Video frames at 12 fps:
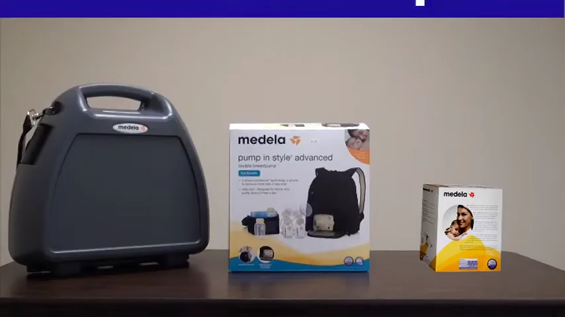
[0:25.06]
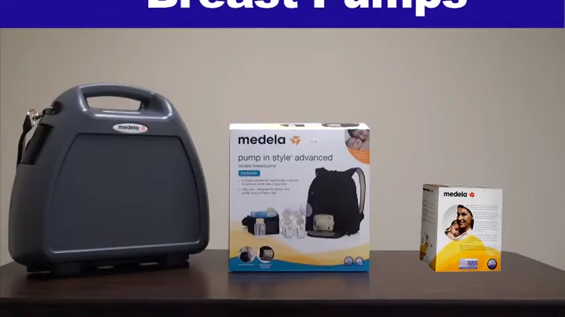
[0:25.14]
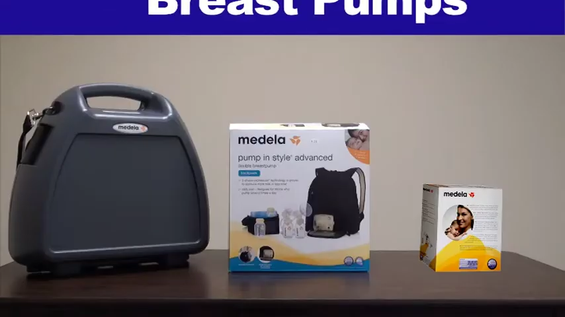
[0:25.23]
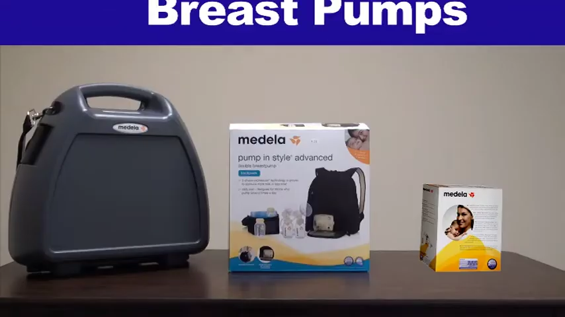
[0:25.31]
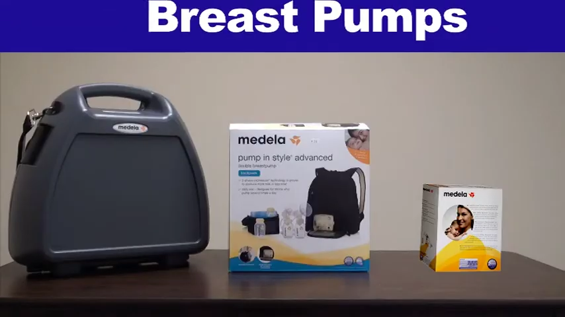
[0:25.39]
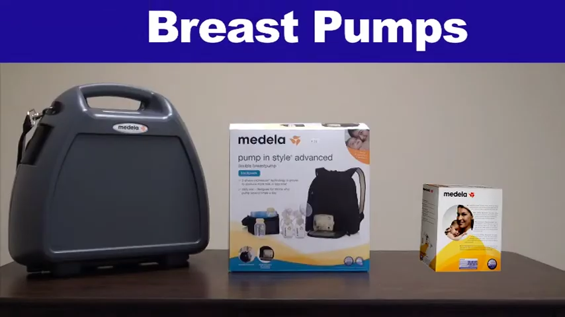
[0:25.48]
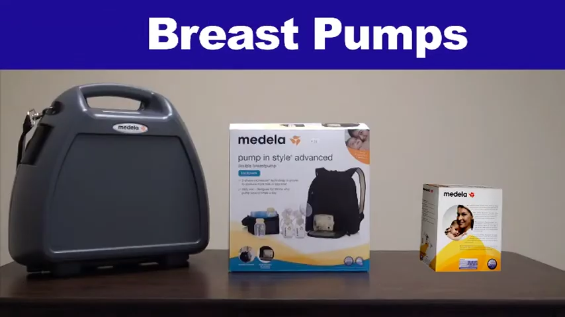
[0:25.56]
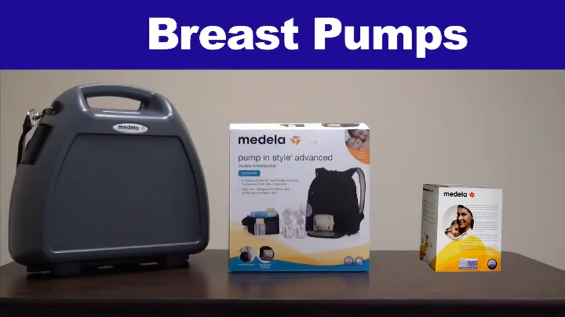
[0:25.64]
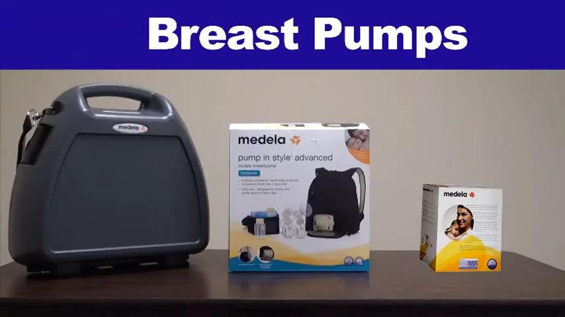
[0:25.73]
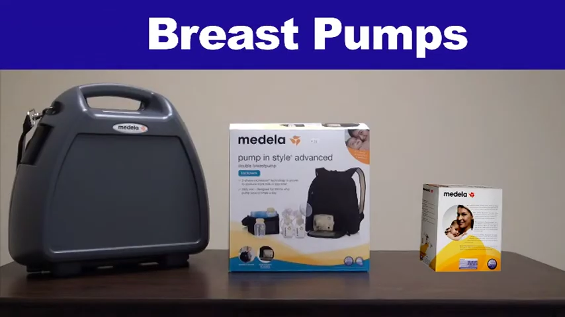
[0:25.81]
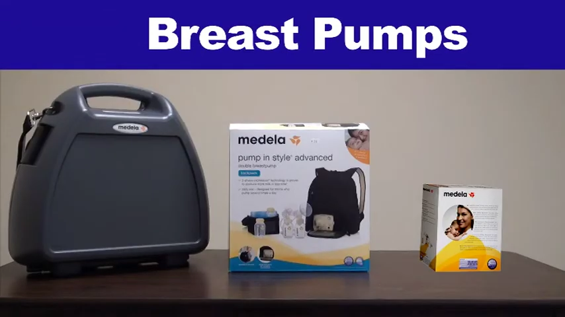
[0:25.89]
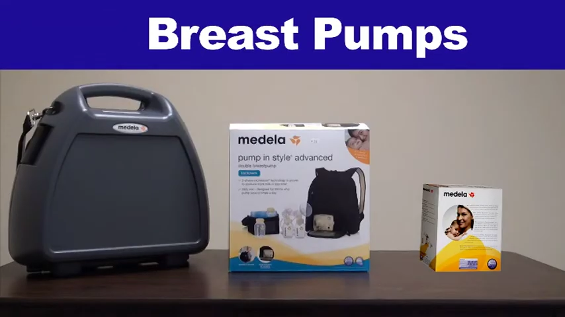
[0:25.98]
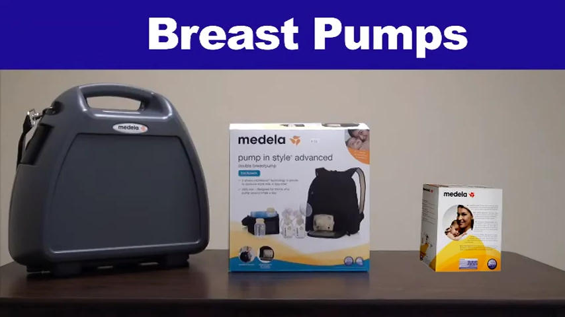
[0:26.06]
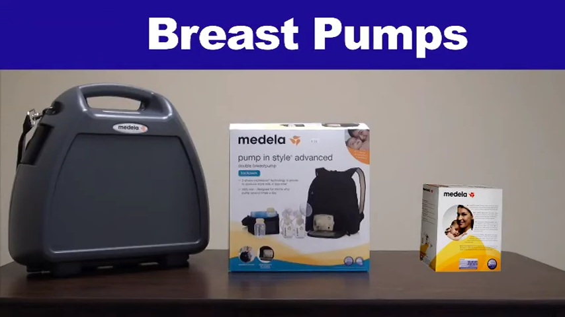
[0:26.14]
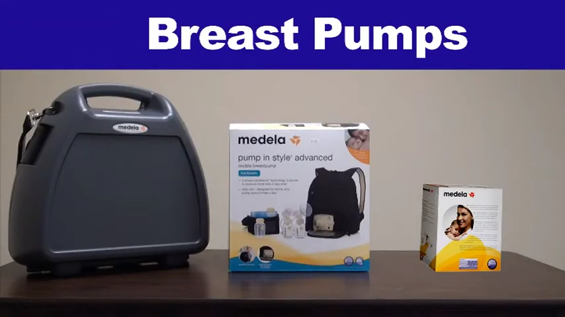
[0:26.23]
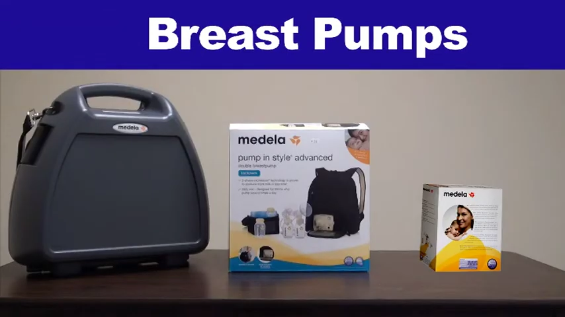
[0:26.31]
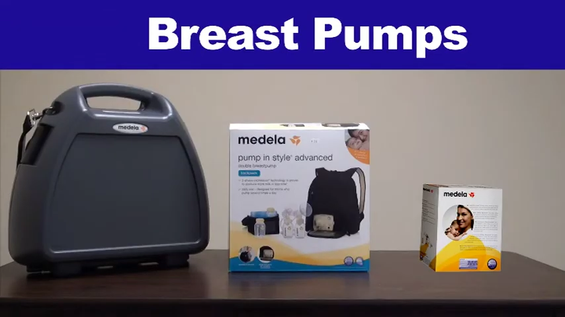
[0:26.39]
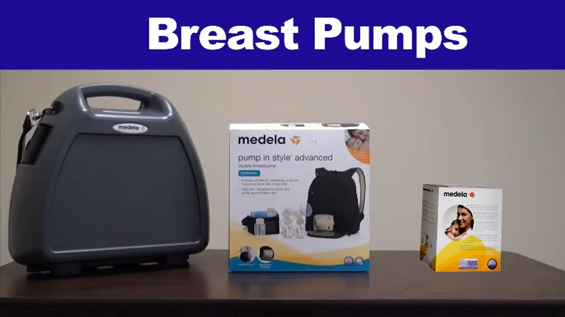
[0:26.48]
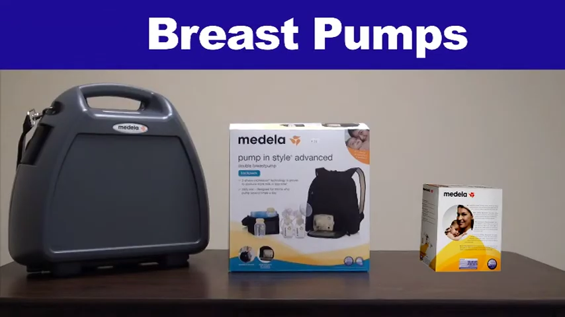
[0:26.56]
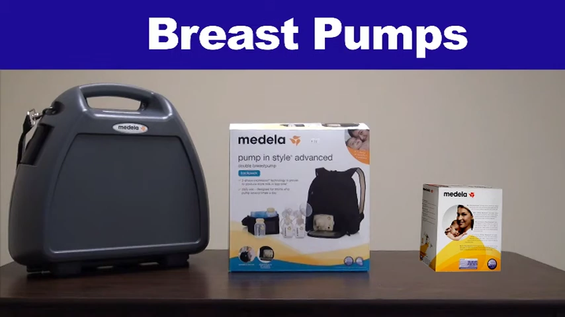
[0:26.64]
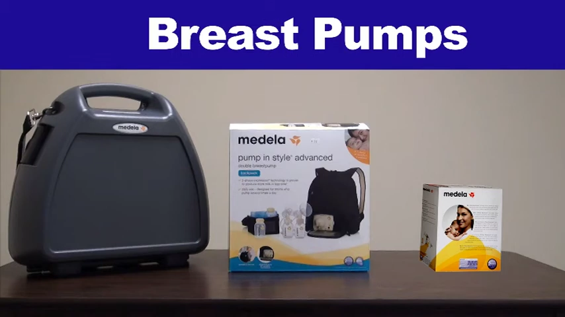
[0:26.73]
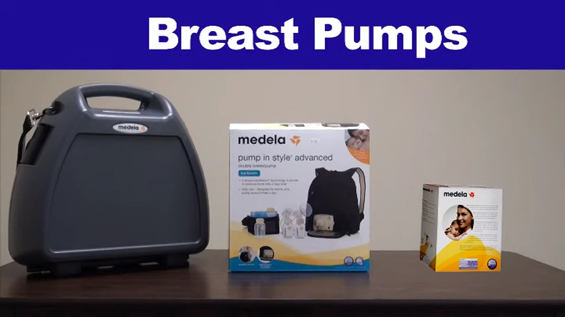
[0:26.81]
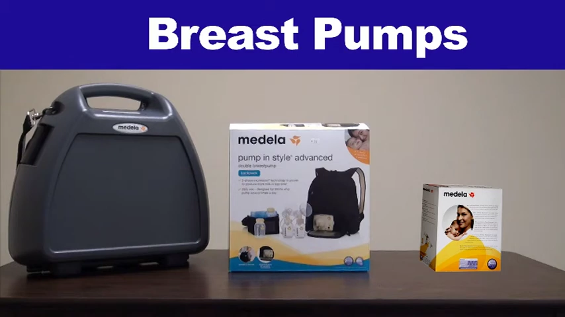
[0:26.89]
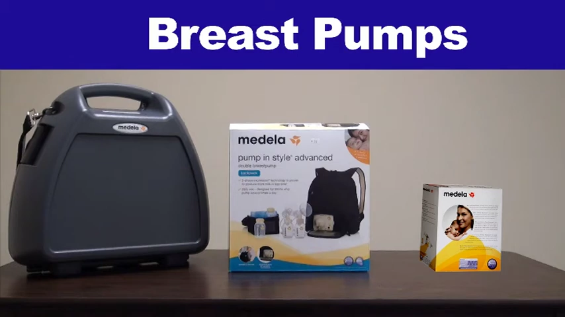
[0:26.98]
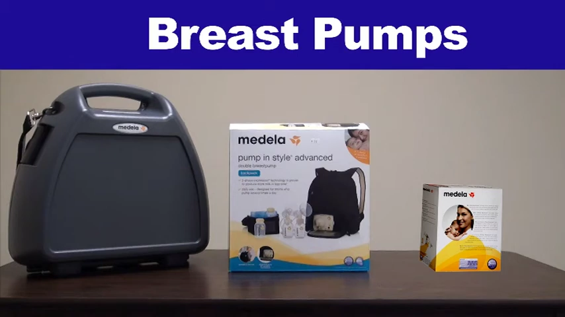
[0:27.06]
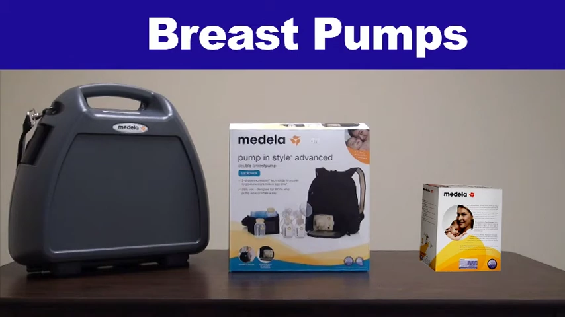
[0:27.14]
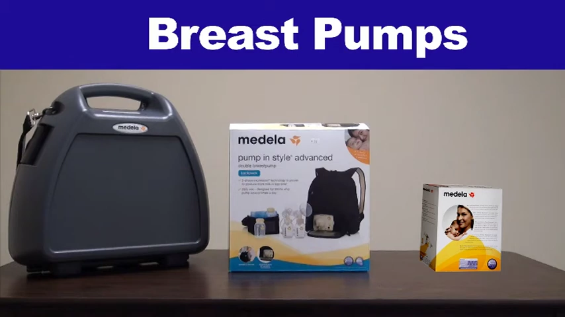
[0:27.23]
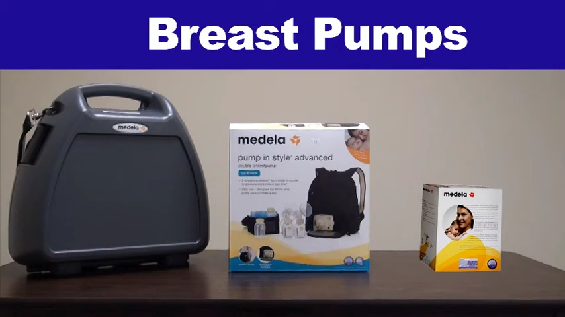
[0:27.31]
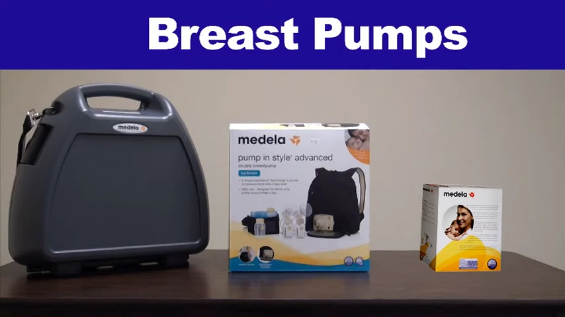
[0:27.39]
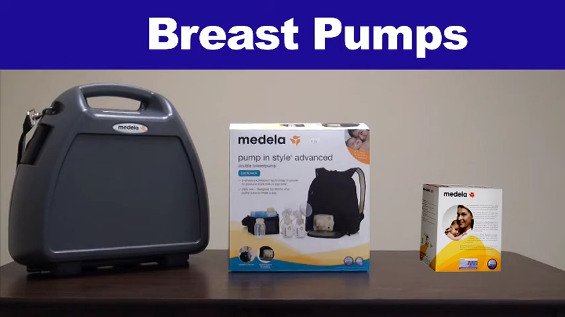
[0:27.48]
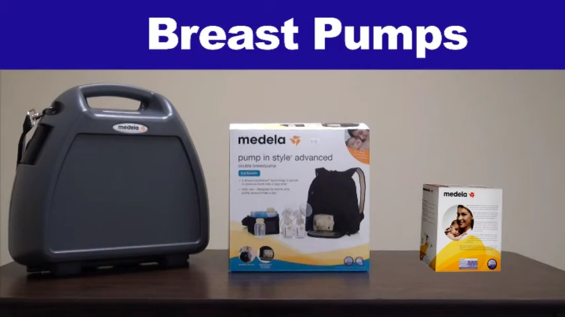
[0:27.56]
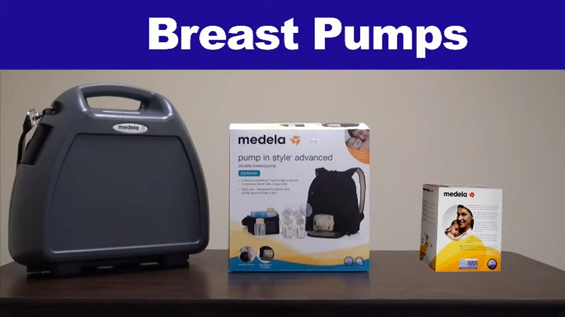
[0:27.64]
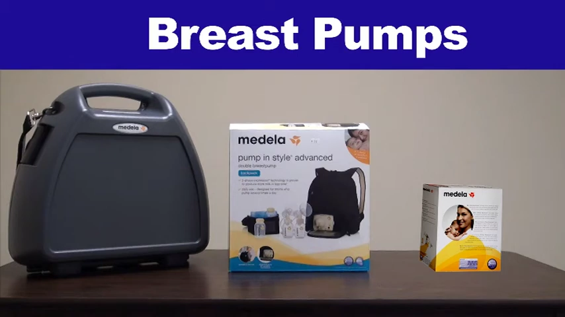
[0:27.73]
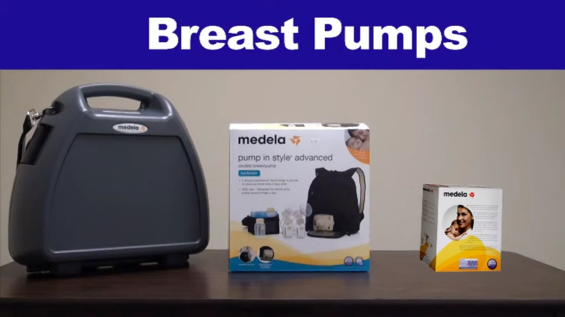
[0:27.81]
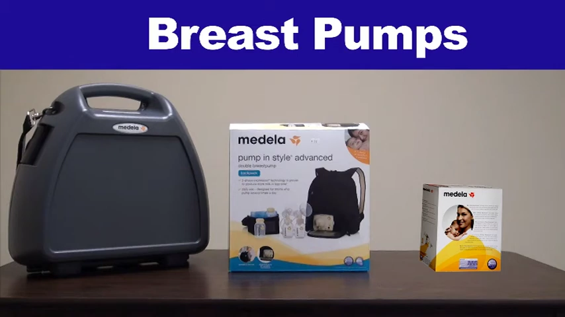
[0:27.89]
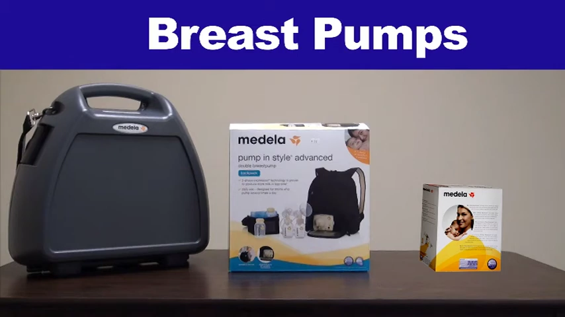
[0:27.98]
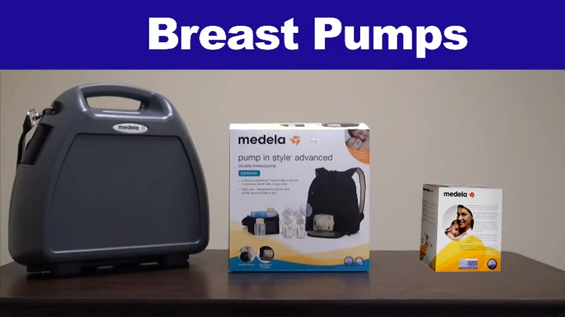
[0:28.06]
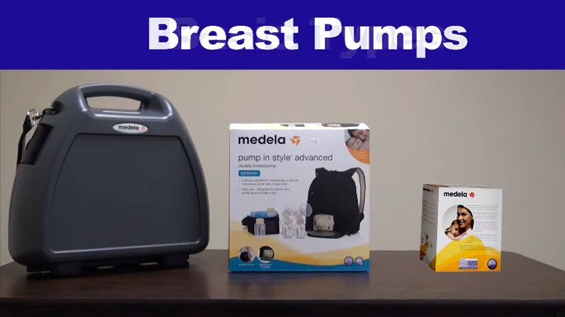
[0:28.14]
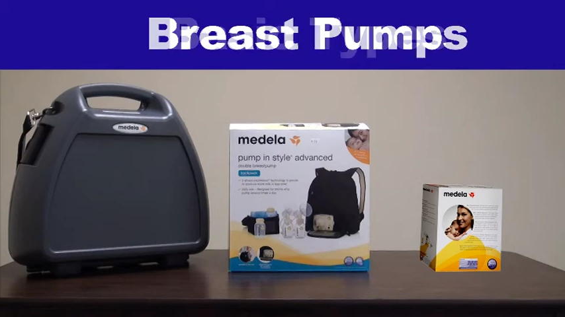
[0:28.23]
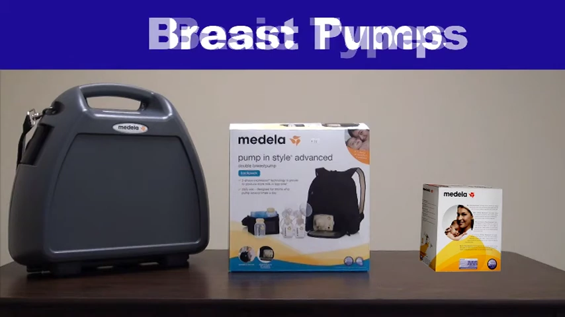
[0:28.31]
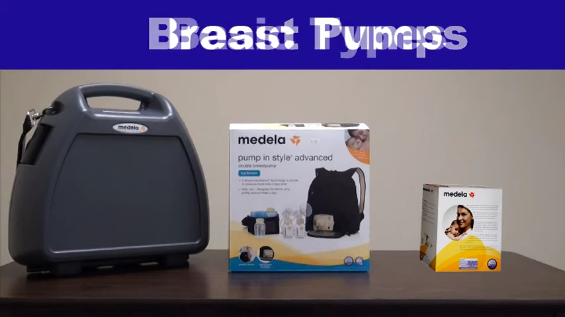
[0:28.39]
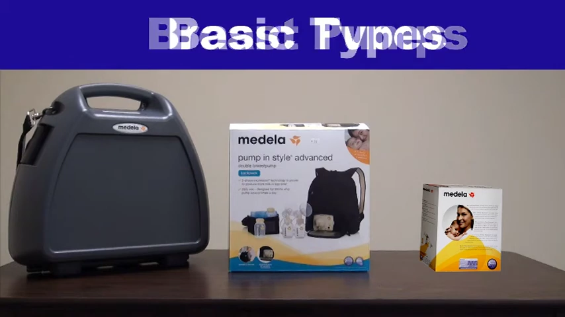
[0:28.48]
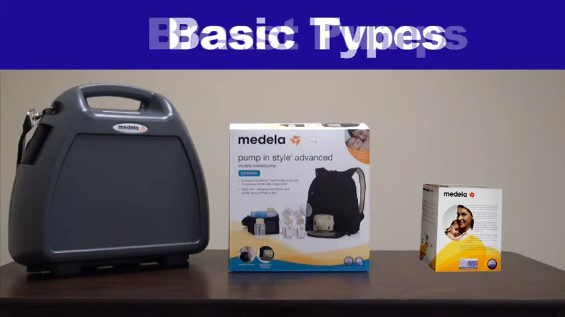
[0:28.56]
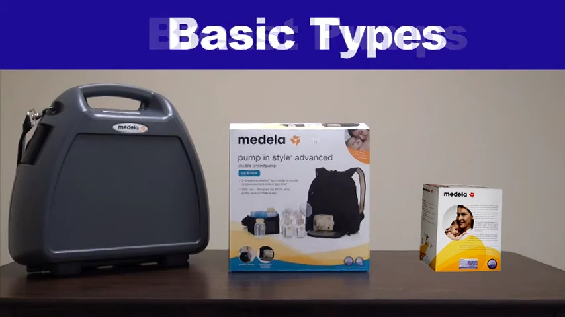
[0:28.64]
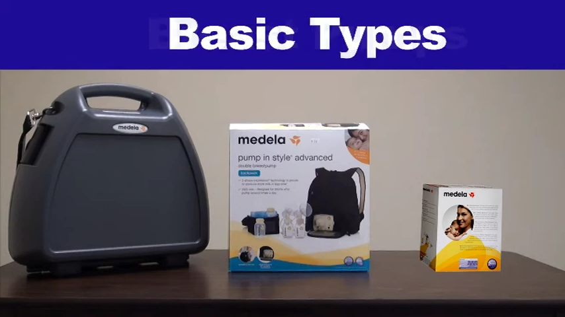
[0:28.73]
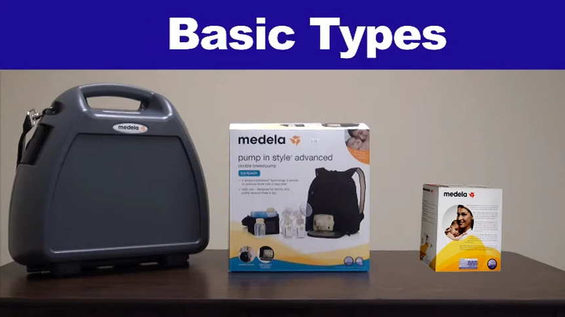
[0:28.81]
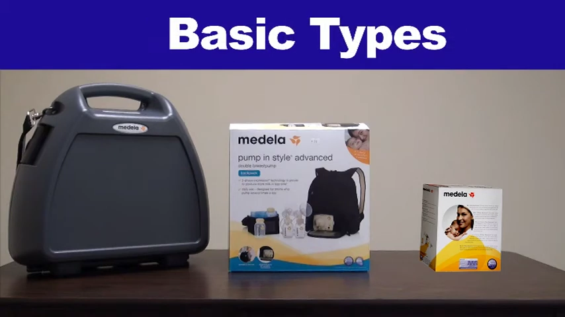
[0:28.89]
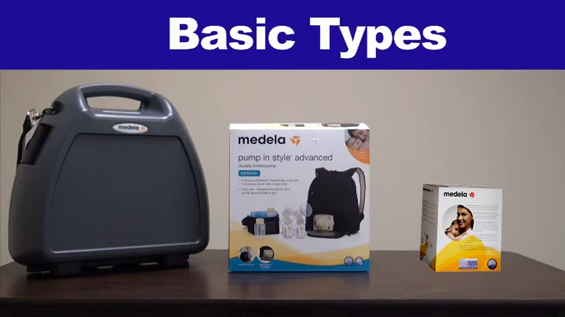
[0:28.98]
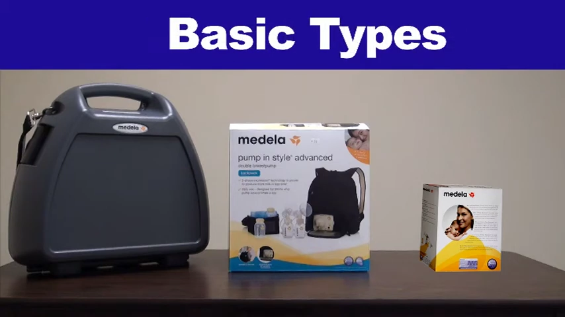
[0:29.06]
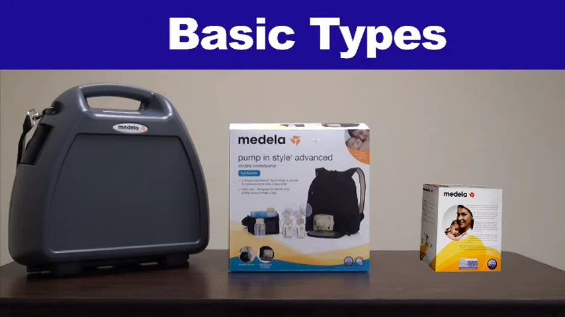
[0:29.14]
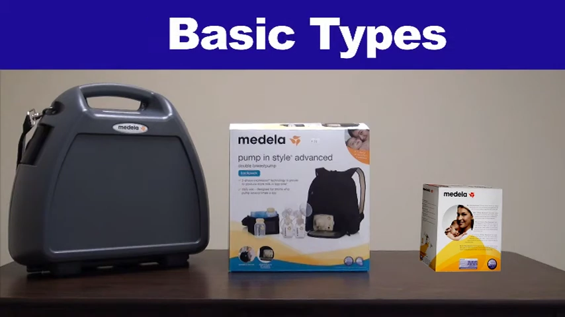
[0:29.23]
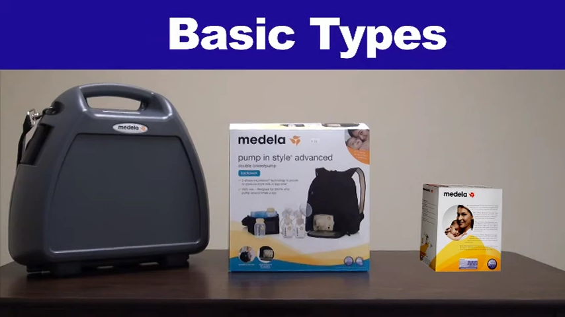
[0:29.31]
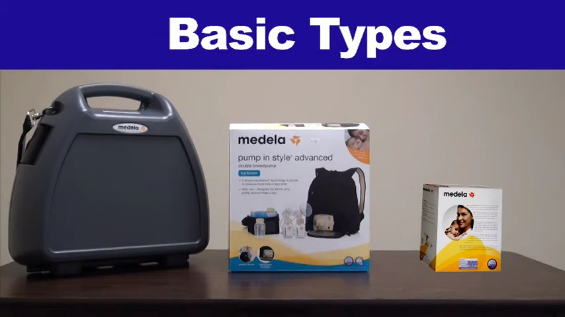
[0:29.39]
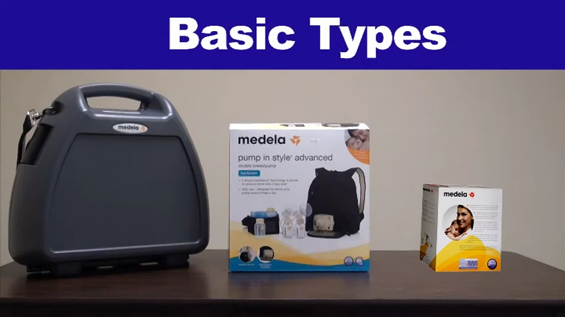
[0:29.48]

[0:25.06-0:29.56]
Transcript: [unreadable: no face in view]